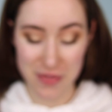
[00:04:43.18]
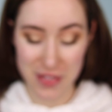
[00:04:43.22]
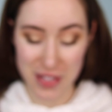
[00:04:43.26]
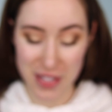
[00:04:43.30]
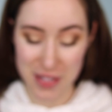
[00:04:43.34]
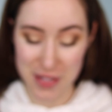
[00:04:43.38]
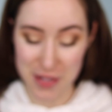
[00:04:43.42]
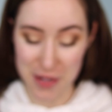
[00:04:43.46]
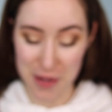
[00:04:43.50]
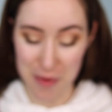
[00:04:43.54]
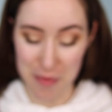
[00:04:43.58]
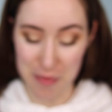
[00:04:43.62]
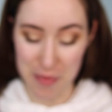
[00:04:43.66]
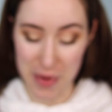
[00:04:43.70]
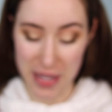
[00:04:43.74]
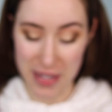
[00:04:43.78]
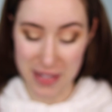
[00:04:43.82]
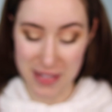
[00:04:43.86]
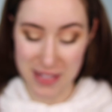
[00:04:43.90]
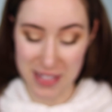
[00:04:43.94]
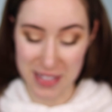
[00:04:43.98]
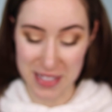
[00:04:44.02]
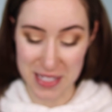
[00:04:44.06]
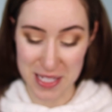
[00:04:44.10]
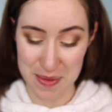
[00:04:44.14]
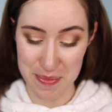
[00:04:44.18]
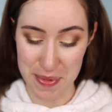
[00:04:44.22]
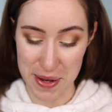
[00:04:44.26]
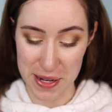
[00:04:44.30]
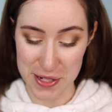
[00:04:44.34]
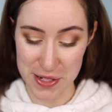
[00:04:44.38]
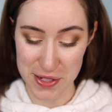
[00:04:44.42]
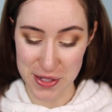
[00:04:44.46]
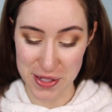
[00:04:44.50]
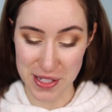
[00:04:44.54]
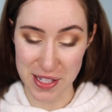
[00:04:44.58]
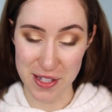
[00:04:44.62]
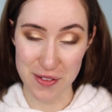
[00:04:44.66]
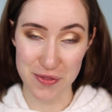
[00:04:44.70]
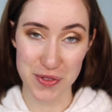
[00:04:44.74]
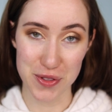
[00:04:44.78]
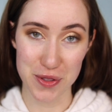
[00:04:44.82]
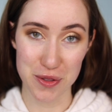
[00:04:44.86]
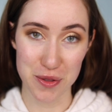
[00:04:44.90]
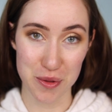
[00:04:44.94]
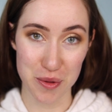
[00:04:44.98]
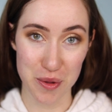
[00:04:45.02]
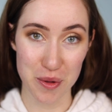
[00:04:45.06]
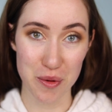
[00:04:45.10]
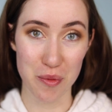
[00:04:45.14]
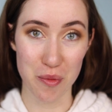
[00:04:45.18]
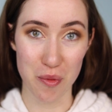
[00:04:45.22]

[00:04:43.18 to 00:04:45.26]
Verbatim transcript: of these are amazing, especially if you